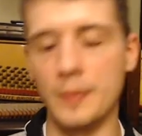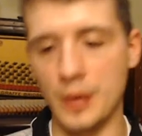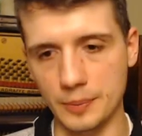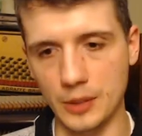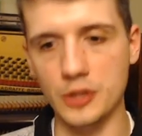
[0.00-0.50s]

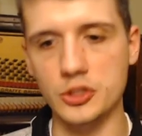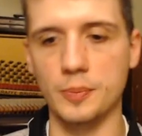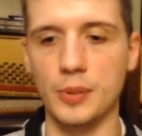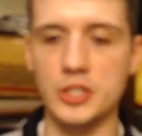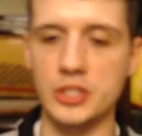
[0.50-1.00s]
Pop culture
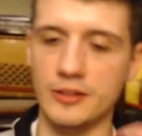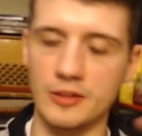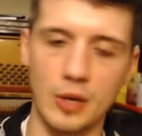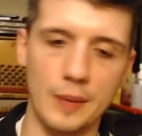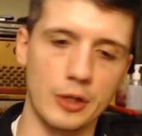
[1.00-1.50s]
push. This
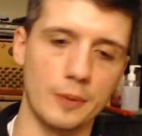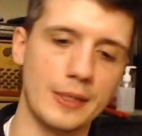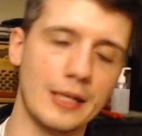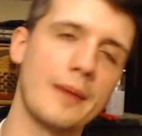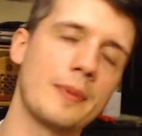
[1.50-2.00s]
is probably her
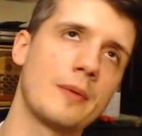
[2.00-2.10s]
peak.